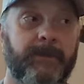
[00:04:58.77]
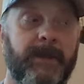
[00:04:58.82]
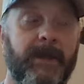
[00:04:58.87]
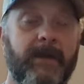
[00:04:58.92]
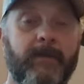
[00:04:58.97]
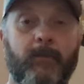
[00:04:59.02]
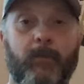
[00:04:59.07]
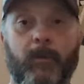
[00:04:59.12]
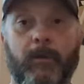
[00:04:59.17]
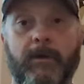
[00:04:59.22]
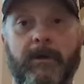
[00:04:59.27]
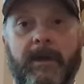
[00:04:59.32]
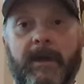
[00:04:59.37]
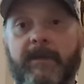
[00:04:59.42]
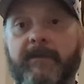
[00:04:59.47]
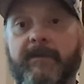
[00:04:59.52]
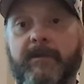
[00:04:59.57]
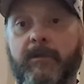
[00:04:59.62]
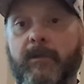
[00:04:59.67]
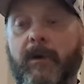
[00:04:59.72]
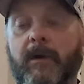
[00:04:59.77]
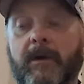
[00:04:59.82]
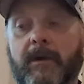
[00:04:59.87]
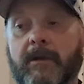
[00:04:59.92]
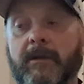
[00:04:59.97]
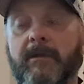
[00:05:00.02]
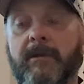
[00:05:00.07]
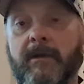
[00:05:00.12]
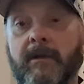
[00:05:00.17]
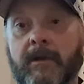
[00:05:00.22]
it became work after a
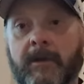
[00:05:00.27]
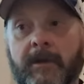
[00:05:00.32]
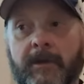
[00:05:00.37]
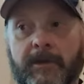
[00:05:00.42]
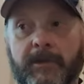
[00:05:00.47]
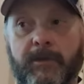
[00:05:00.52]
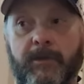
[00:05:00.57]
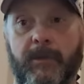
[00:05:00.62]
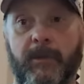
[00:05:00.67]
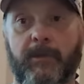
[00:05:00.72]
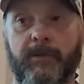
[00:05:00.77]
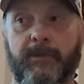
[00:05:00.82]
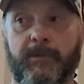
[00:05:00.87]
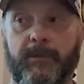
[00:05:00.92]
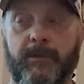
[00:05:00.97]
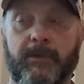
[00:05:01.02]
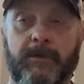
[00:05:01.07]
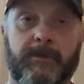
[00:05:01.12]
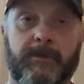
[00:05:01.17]
while you were going to